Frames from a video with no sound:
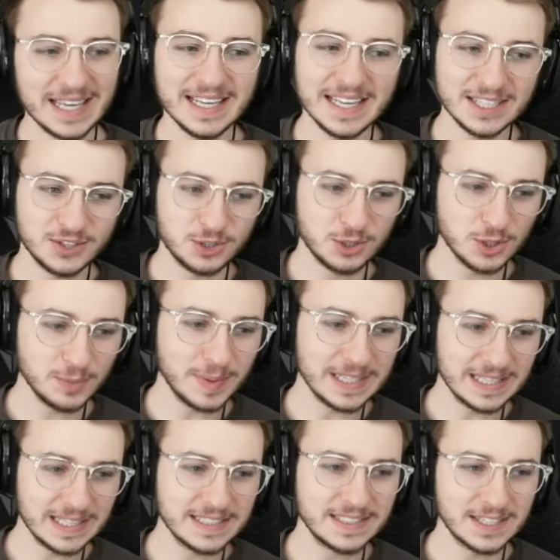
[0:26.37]
It, it should
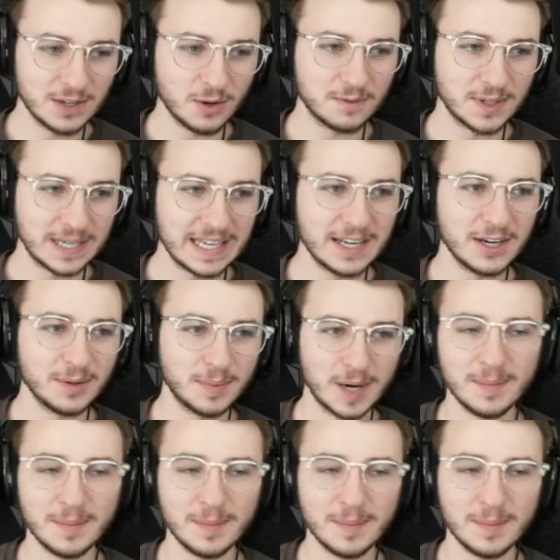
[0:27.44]
be listed over here,